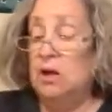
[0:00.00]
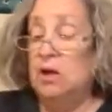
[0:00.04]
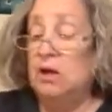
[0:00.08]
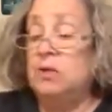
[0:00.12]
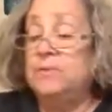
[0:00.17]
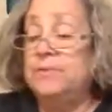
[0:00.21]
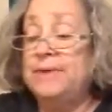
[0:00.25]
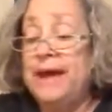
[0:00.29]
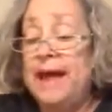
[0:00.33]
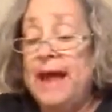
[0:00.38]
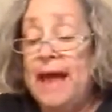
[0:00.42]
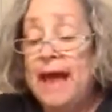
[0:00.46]

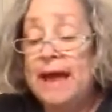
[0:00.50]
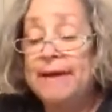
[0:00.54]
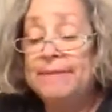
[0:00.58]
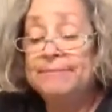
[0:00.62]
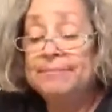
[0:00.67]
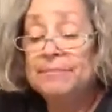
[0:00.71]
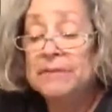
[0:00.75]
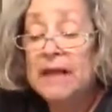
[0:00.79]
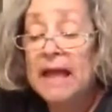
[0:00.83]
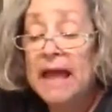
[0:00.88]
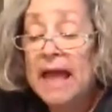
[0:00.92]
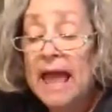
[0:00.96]
Okay?
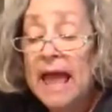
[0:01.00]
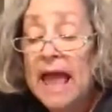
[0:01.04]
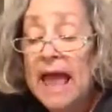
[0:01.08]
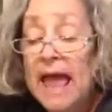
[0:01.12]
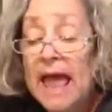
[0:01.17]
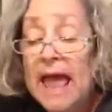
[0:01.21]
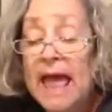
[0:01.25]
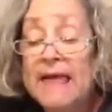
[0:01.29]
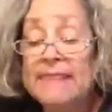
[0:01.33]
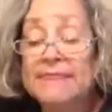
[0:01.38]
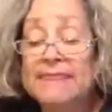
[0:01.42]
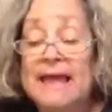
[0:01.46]

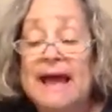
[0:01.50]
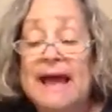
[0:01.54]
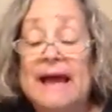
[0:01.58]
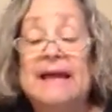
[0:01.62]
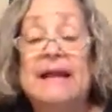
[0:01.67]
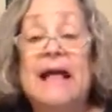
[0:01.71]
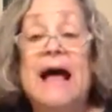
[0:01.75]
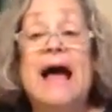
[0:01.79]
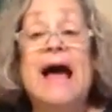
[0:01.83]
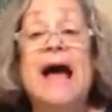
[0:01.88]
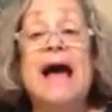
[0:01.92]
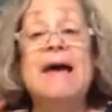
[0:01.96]
And then
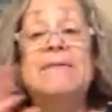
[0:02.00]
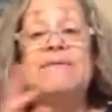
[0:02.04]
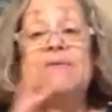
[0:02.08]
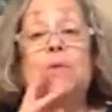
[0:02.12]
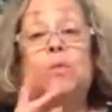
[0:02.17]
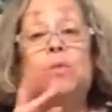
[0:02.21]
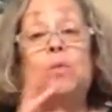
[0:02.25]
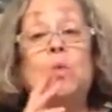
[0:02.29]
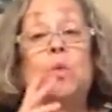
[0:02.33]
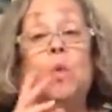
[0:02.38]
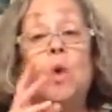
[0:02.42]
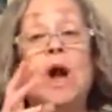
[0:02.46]
I have a
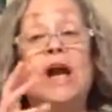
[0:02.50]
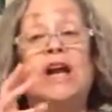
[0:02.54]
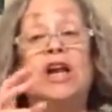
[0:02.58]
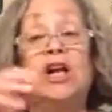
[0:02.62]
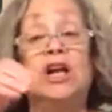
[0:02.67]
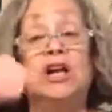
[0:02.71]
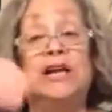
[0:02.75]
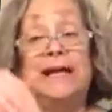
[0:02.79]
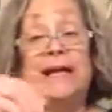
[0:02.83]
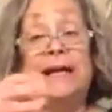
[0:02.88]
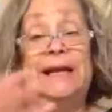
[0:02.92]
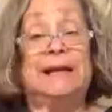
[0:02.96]

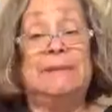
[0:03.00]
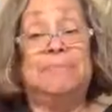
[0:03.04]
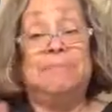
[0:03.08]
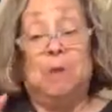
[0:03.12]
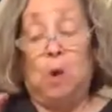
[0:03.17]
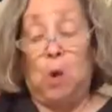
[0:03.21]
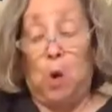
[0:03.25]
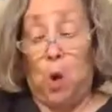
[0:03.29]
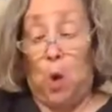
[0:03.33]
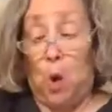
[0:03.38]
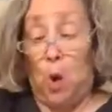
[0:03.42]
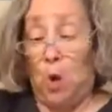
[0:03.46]
water in a
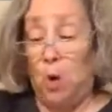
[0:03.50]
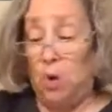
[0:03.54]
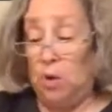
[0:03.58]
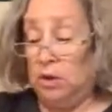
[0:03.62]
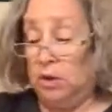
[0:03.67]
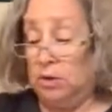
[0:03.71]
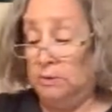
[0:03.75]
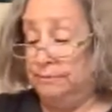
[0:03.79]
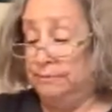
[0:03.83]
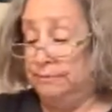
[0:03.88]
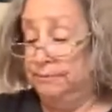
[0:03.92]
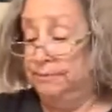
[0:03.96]
bowl
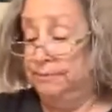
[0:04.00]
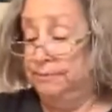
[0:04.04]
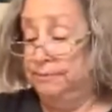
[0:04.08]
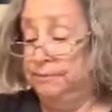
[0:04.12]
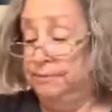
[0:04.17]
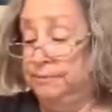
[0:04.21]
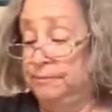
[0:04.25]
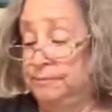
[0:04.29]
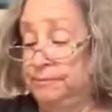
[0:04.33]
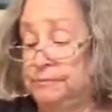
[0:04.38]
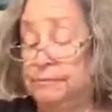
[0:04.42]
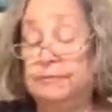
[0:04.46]

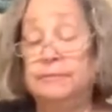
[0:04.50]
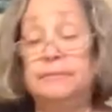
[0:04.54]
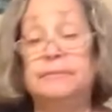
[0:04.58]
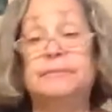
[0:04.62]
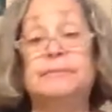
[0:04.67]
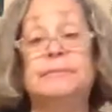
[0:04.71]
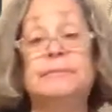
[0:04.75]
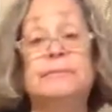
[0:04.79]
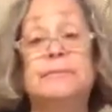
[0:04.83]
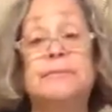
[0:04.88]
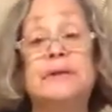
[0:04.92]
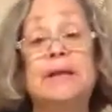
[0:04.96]

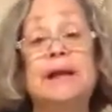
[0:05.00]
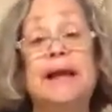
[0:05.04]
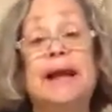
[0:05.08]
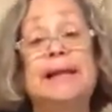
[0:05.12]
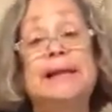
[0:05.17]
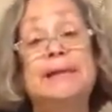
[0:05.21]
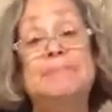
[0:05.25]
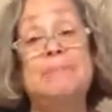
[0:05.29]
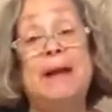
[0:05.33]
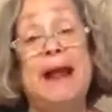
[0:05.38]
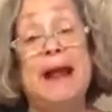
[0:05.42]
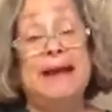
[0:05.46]

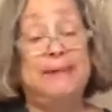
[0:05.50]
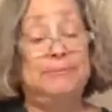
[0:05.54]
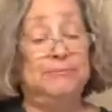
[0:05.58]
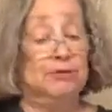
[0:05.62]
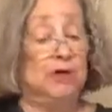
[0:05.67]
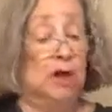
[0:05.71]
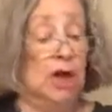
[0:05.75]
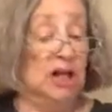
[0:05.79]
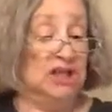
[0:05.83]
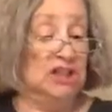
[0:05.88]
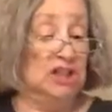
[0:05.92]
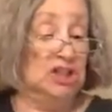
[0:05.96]
and a
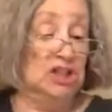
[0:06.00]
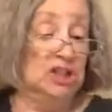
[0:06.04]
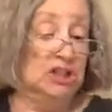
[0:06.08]
paintbrush.